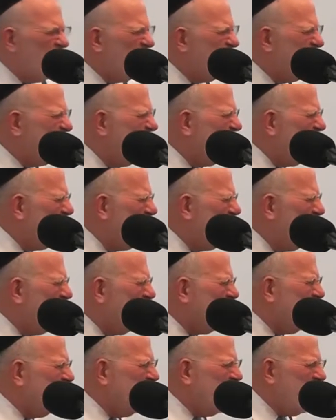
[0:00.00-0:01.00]
Could there be
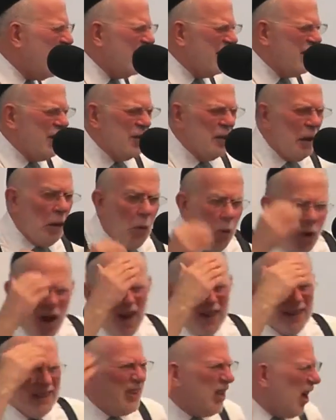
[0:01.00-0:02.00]
a God? Could
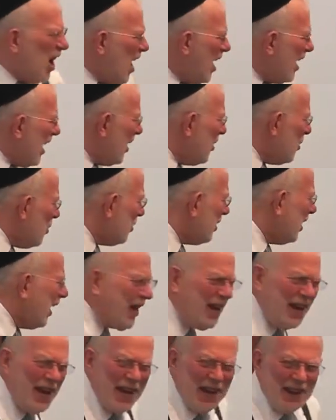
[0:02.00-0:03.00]
why God, are you
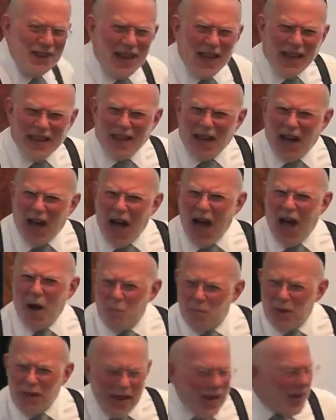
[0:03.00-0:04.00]
kidding? Like,
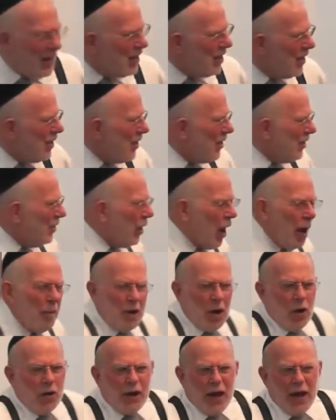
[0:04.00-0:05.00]
I mean, you know,
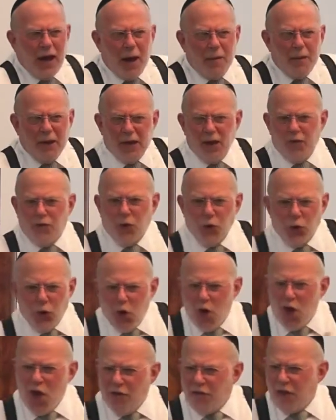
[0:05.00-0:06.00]
I'm, okay, I mean, if
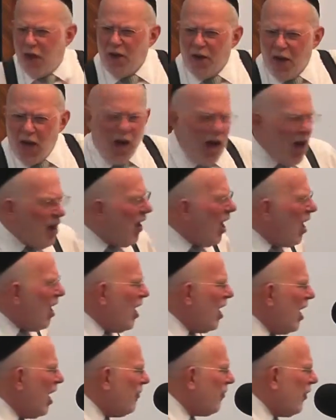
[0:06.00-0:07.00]
you if,
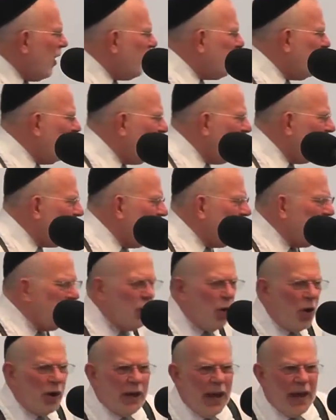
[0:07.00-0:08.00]
if, if, if you lived in the
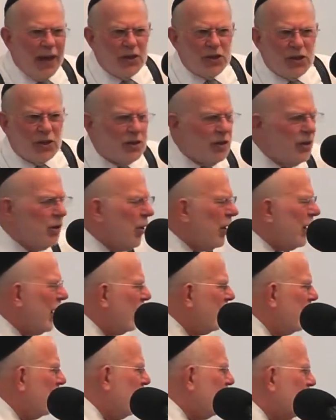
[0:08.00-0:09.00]
dark ages, you know,
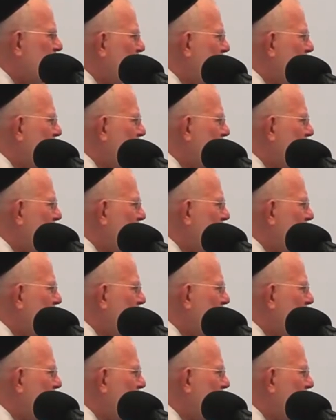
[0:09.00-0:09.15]
and you